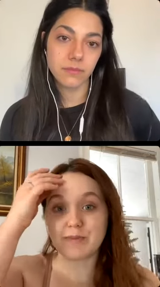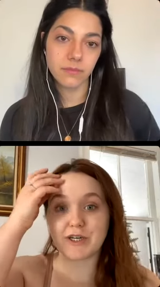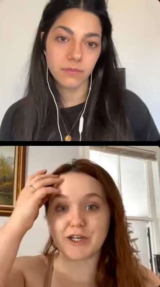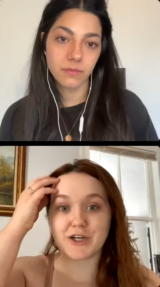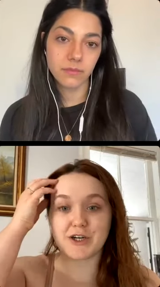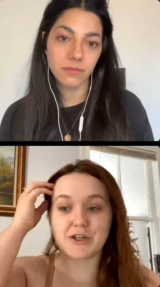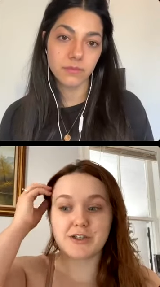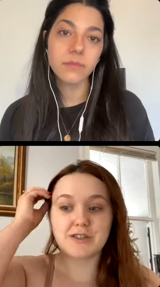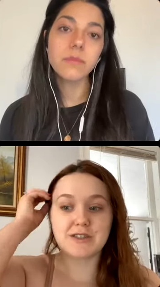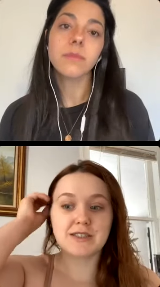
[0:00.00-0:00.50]

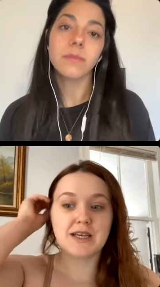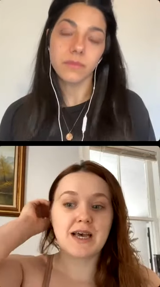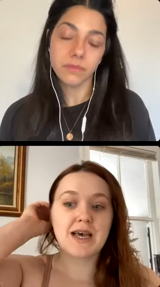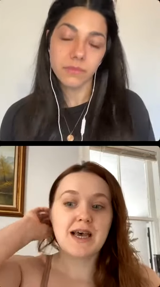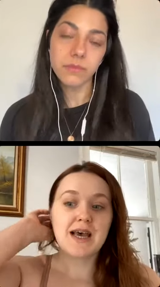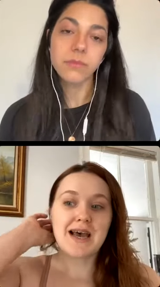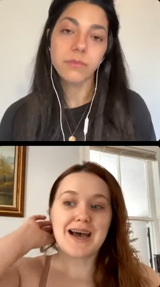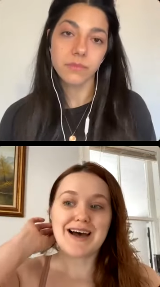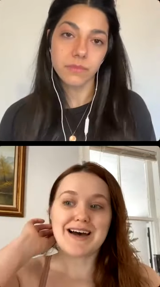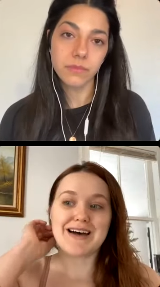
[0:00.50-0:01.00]
Speaker 1: beers.
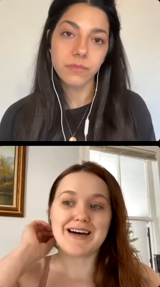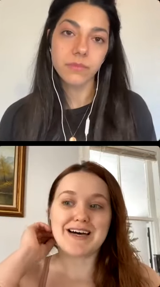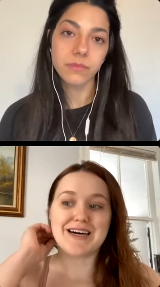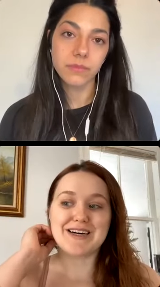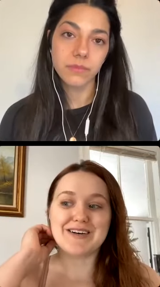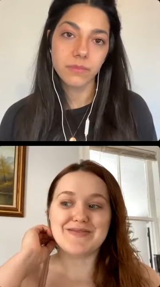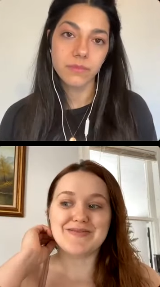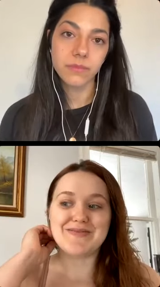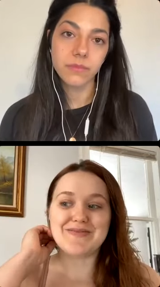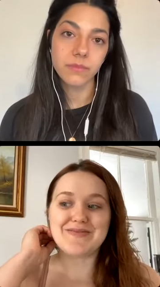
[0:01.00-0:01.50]

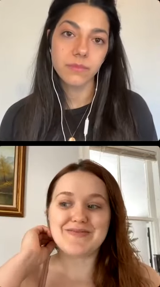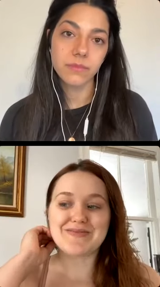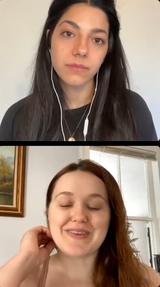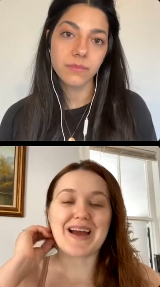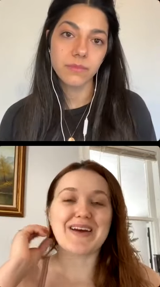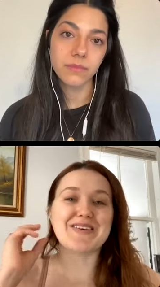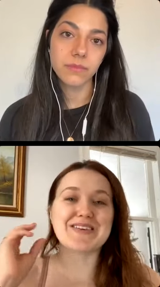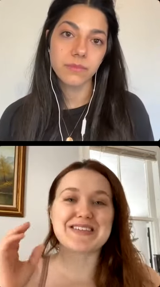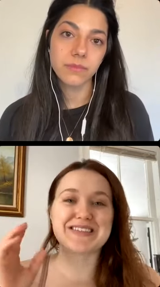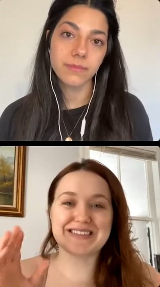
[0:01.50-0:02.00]
Um, I
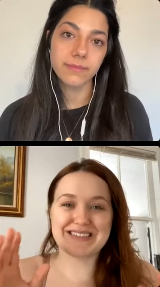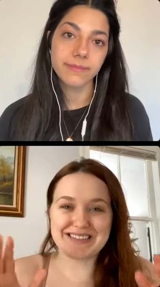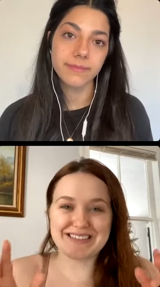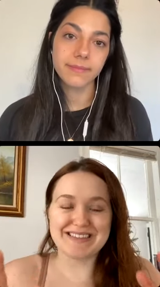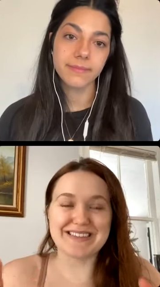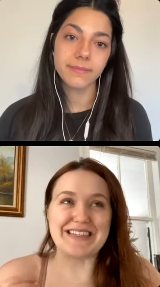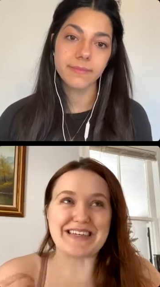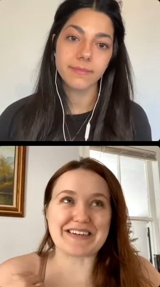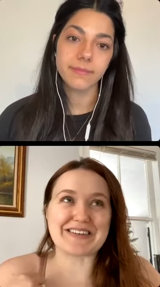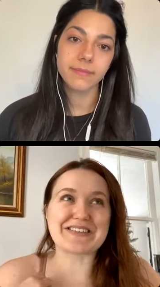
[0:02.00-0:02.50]
was
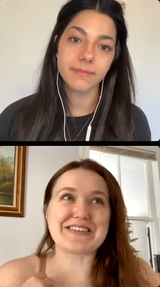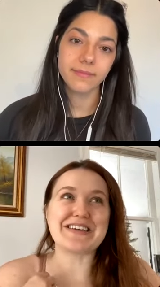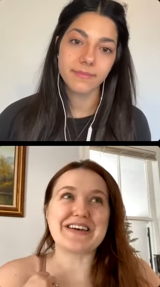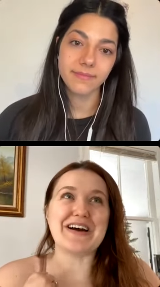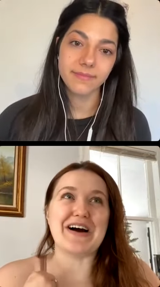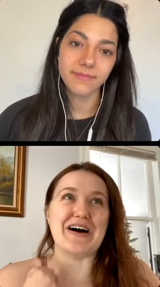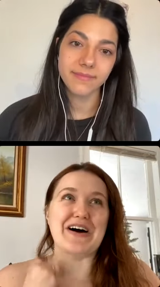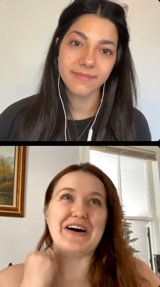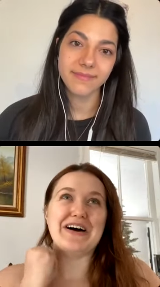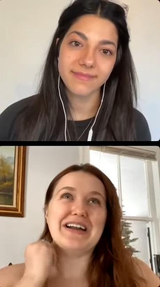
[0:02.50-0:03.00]
literally
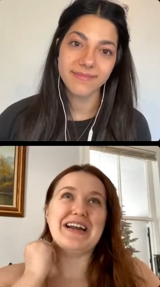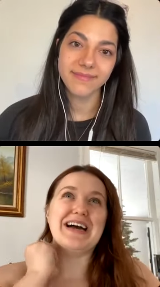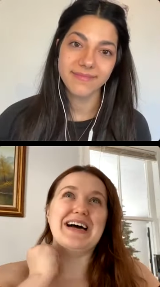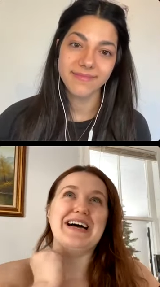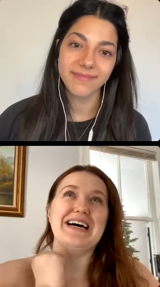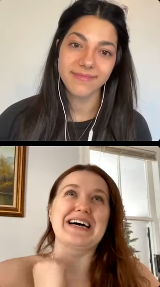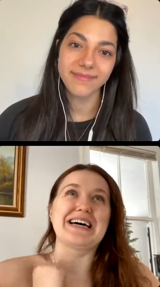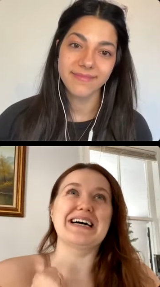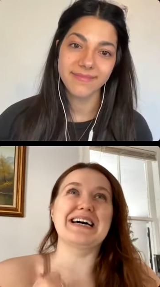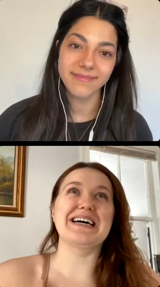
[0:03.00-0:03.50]
on
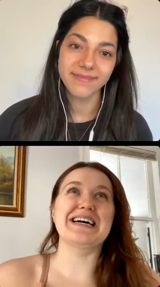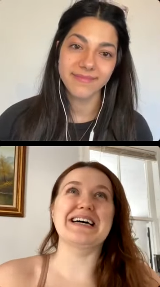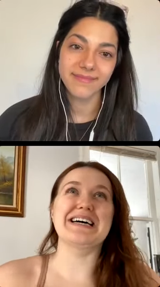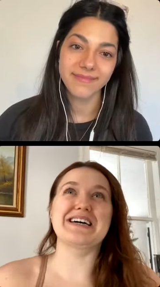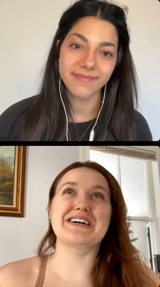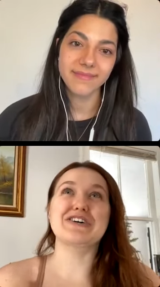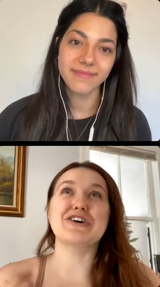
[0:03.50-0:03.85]
a, a